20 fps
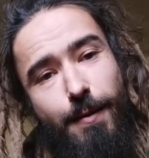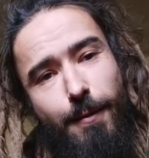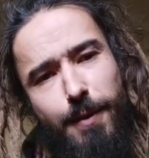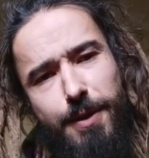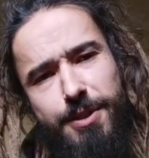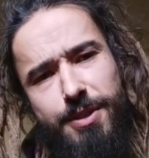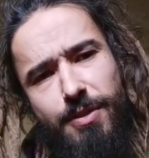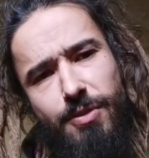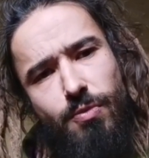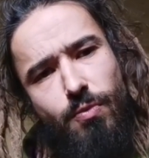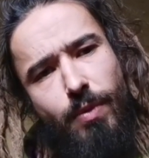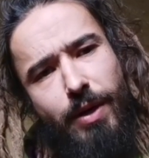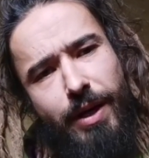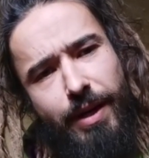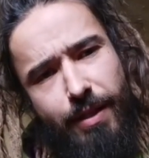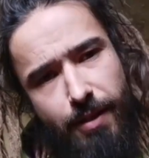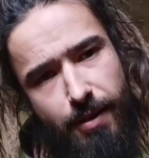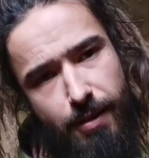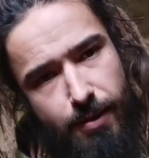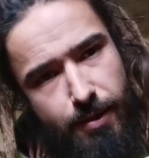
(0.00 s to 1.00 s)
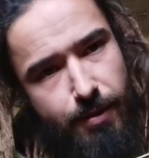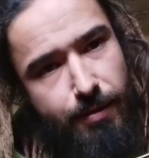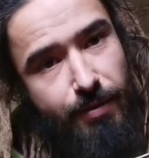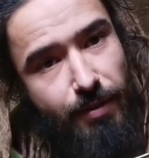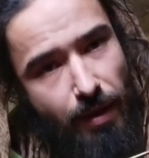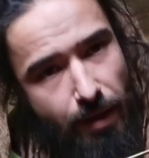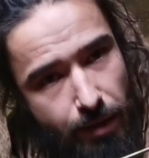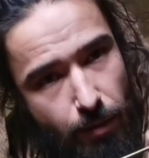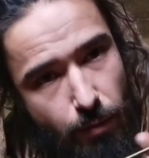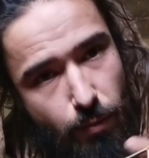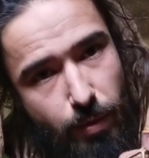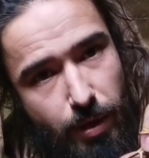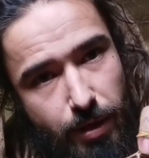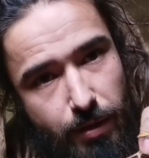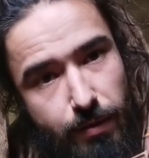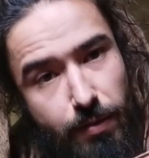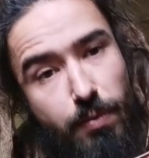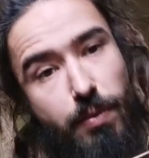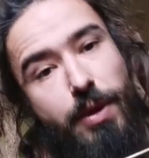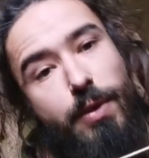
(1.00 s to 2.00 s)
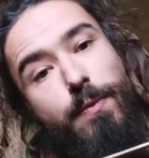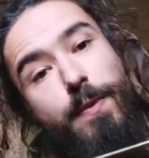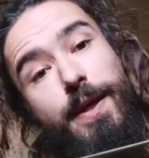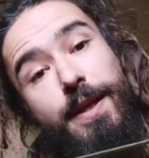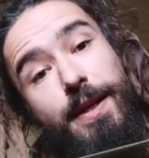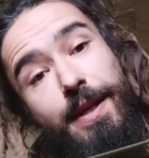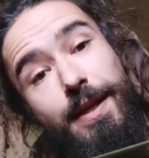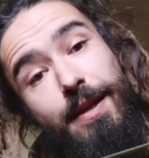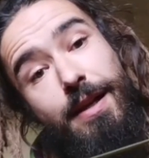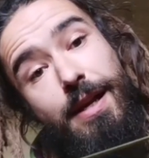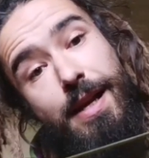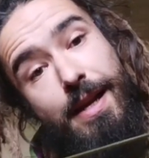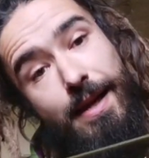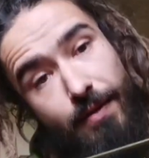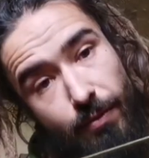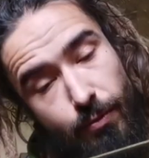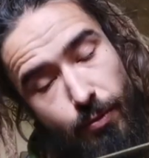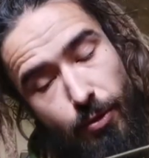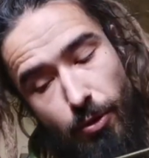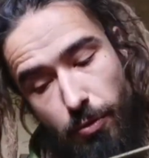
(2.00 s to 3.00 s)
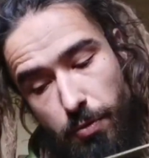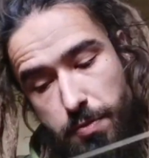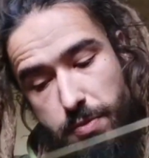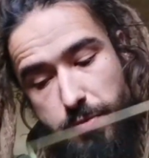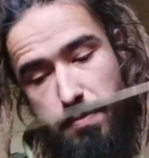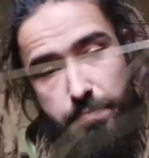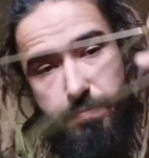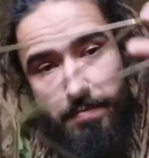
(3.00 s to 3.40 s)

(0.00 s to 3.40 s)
which is why there is other ways where we need less rope.